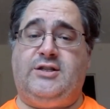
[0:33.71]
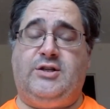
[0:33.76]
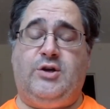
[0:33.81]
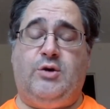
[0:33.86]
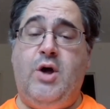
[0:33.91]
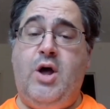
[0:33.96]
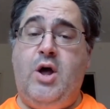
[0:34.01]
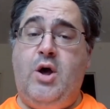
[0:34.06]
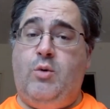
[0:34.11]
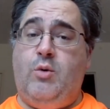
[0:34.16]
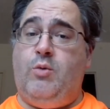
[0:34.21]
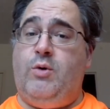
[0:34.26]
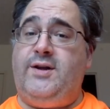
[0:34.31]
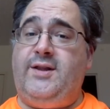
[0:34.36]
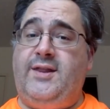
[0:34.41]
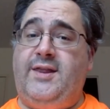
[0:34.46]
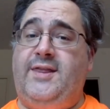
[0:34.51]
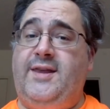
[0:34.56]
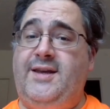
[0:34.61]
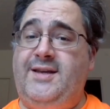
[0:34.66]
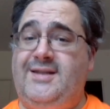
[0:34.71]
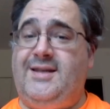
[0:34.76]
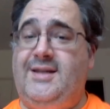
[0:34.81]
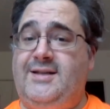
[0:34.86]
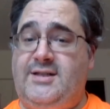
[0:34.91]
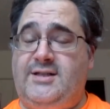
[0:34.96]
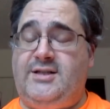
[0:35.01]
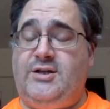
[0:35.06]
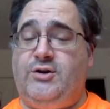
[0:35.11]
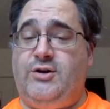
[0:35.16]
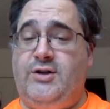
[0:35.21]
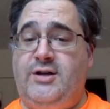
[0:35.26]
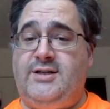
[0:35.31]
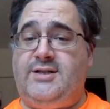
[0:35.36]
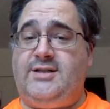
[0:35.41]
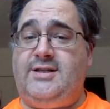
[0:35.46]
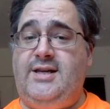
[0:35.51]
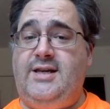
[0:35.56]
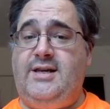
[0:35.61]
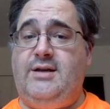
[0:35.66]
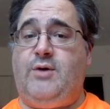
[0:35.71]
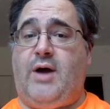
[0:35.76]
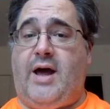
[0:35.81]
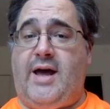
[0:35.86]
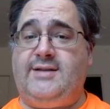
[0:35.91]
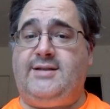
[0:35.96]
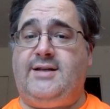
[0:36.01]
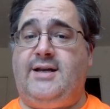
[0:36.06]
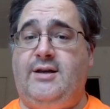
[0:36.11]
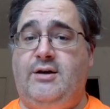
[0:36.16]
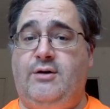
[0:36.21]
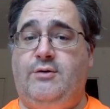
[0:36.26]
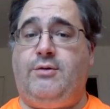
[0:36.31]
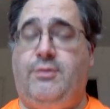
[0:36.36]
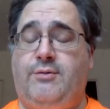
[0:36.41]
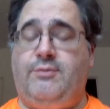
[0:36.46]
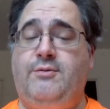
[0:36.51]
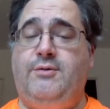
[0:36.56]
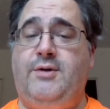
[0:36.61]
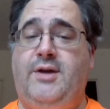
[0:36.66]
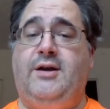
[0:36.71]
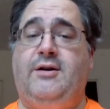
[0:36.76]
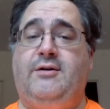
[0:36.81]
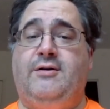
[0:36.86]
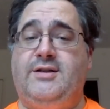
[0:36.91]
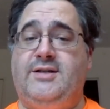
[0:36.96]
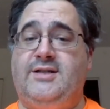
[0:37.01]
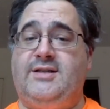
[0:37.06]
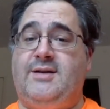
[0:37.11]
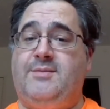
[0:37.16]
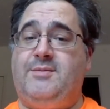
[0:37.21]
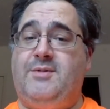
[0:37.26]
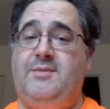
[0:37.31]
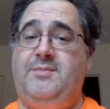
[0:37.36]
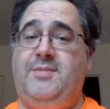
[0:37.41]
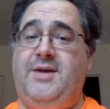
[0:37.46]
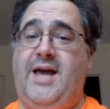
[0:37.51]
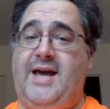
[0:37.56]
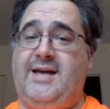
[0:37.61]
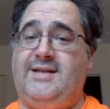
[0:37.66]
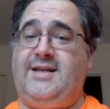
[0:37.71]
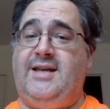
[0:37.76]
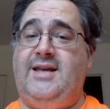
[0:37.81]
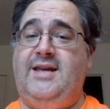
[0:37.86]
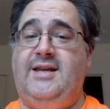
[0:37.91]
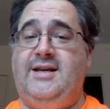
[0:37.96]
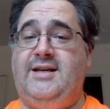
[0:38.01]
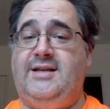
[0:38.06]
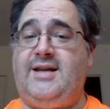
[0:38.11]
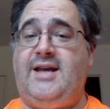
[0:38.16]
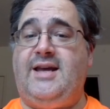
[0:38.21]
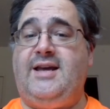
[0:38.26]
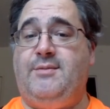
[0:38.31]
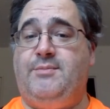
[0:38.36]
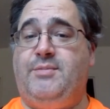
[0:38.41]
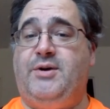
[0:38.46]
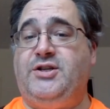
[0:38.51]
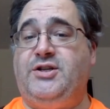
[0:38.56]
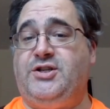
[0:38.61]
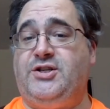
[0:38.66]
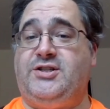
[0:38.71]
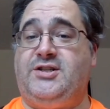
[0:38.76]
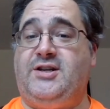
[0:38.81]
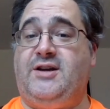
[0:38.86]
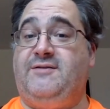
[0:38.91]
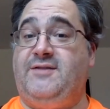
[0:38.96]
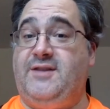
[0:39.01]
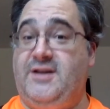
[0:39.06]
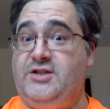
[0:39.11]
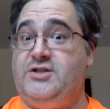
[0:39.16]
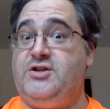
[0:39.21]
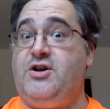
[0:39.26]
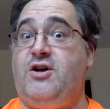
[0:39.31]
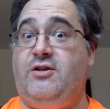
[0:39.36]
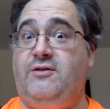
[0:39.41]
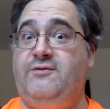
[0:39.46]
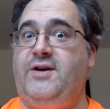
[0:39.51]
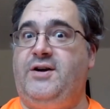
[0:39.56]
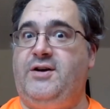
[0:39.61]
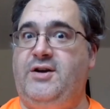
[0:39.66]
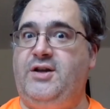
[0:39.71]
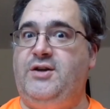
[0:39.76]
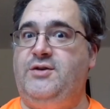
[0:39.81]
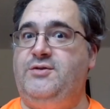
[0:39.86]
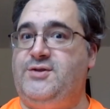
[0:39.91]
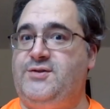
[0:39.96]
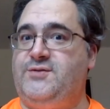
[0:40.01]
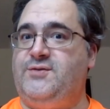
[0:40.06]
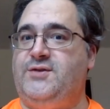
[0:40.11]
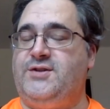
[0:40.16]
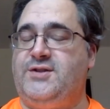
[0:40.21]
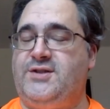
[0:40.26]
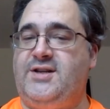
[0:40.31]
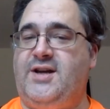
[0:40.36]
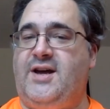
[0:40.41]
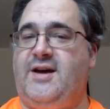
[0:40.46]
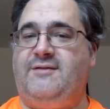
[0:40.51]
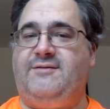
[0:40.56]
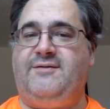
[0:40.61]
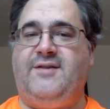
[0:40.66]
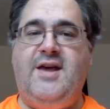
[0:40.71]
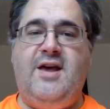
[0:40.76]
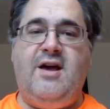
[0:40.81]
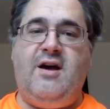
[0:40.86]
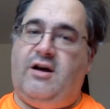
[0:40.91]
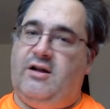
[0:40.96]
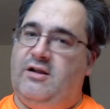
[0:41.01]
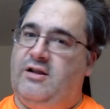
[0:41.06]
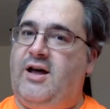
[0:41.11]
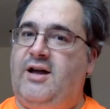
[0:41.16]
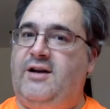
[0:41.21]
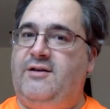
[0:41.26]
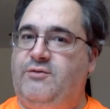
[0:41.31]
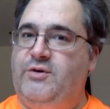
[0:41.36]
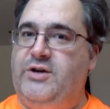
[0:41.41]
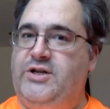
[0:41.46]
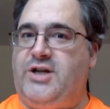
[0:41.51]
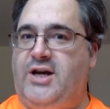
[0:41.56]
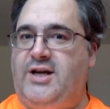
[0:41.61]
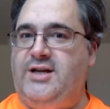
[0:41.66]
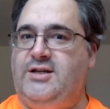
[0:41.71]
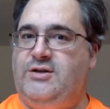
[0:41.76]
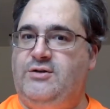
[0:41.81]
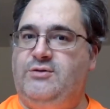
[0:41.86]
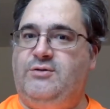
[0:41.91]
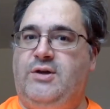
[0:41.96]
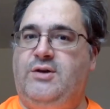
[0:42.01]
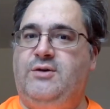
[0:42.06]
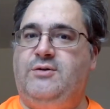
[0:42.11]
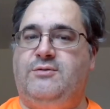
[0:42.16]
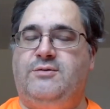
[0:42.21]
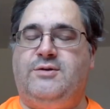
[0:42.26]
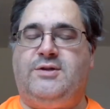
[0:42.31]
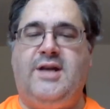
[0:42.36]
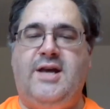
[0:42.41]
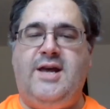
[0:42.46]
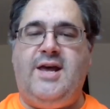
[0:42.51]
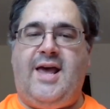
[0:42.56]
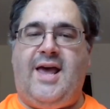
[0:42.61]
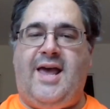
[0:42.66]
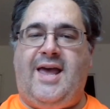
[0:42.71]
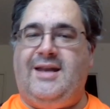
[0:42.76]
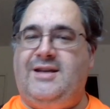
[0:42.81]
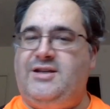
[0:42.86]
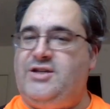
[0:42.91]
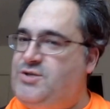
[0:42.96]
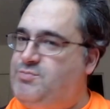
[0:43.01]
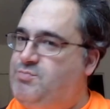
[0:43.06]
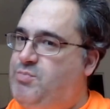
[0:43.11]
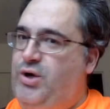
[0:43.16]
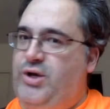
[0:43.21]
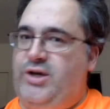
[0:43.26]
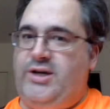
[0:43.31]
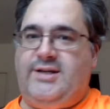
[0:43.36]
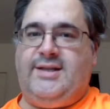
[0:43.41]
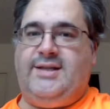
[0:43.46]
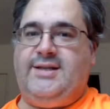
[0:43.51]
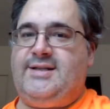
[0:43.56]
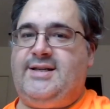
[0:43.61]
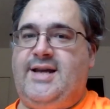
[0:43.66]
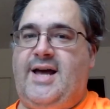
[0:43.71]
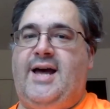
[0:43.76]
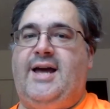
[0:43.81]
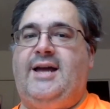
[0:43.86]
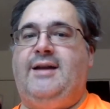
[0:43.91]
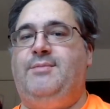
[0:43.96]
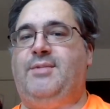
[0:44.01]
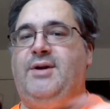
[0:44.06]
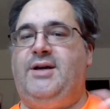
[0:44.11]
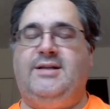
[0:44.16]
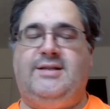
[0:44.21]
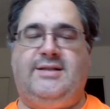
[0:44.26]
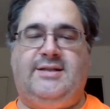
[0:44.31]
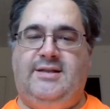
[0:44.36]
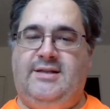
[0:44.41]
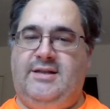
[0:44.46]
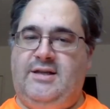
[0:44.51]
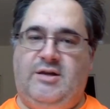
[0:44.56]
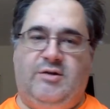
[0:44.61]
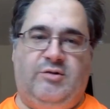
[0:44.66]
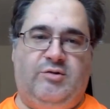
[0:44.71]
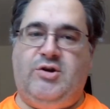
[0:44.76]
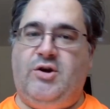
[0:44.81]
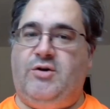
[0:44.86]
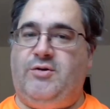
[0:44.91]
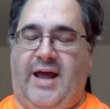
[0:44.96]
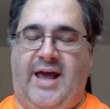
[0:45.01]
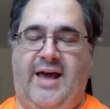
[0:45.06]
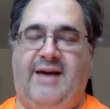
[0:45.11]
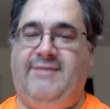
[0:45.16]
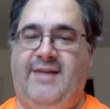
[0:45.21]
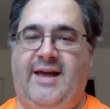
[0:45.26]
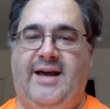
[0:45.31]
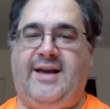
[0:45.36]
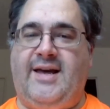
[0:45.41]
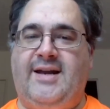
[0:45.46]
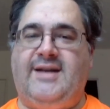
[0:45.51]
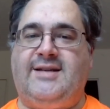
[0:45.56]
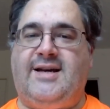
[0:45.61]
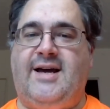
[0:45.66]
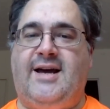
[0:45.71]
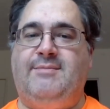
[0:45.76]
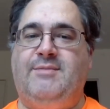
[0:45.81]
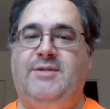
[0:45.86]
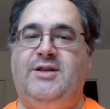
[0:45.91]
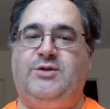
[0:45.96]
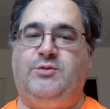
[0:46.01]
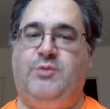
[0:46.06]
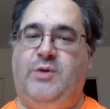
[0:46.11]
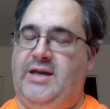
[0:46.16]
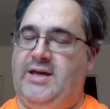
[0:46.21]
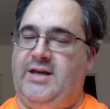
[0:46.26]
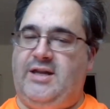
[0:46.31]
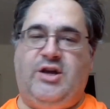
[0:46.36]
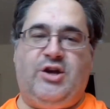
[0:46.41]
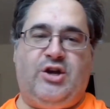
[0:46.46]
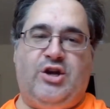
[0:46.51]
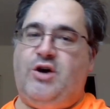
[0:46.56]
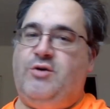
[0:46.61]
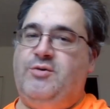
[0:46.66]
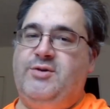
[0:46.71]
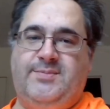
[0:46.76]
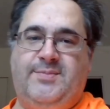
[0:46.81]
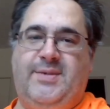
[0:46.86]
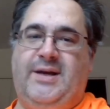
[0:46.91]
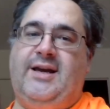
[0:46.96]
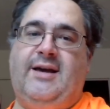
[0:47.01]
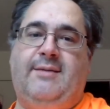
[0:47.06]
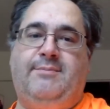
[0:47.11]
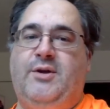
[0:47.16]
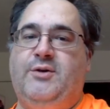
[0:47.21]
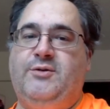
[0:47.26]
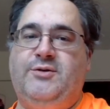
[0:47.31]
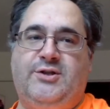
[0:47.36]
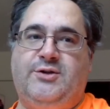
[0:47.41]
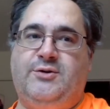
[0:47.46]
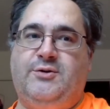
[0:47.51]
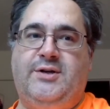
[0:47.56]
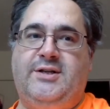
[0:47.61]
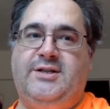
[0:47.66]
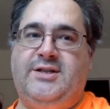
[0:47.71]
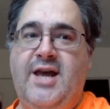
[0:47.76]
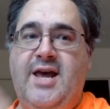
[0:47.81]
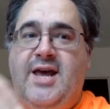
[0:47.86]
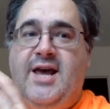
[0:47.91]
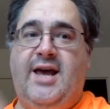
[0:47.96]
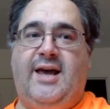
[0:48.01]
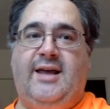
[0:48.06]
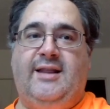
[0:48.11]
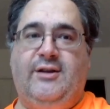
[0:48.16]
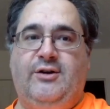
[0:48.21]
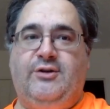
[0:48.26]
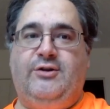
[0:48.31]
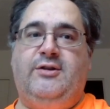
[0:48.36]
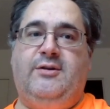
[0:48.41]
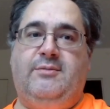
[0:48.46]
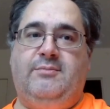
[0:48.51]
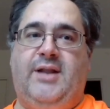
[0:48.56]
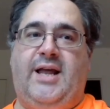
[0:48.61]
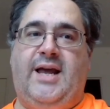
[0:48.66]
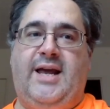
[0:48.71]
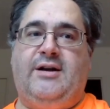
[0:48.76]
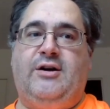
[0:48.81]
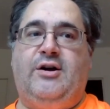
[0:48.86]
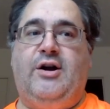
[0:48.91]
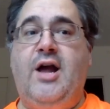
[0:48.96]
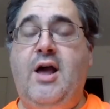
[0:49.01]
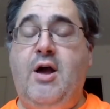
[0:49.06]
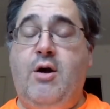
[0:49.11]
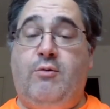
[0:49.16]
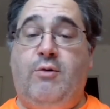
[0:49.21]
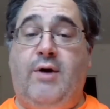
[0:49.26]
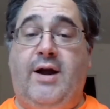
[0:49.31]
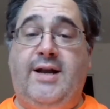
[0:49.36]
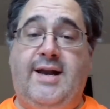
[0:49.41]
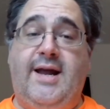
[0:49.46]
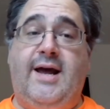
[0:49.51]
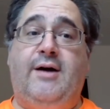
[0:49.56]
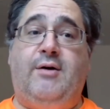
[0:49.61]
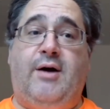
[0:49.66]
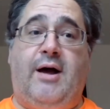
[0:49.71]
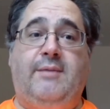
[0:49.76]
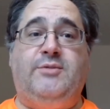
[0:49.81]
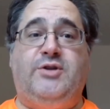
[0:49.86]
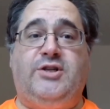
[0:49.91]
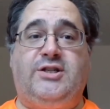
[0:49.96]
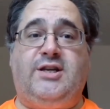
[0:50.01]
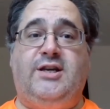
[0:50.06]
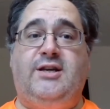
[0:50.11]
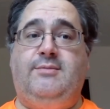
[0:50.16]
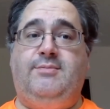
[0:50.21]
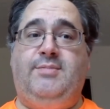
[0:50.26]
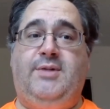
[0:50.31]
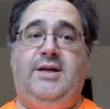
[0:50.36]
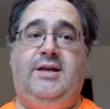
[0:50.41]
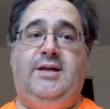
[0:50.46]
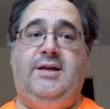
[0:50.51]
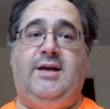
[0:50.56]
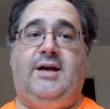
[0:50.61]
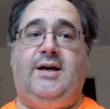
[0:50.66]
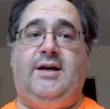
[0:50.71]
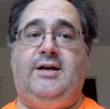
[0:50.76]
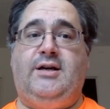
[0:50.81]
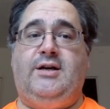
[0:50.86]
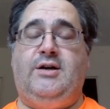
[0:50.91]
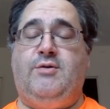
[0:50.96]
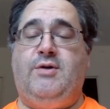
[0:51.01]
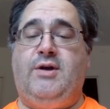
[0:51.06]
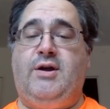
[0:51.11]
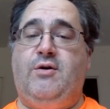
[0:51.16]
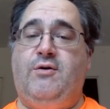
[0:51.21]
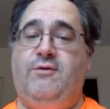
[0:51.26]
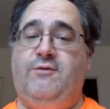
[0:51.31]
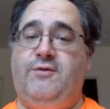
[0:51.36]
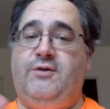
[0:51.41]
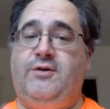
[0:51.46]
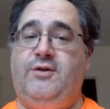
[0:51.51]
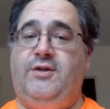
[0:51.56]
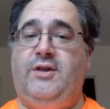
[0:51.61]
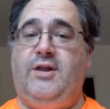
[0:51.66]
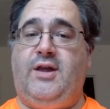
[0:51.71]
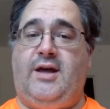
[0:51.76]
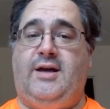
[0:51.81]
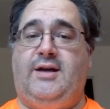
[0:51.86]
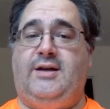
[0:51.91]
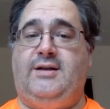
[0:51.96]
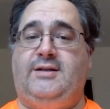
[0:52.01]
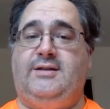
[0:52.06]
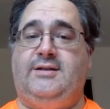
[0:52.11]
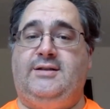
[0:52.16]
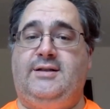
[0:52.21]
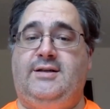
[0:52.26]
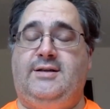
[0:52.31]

So one of the things that you're going to see as I go through here is, is I'm going to be asking you to take a bunch of stuff that is all very useful stuff, a lot of which I do use and just put it to the side because you don't have that kind of time this week and you can always pick up those toys and learn them later right now i'm just going to be uh, going over uh,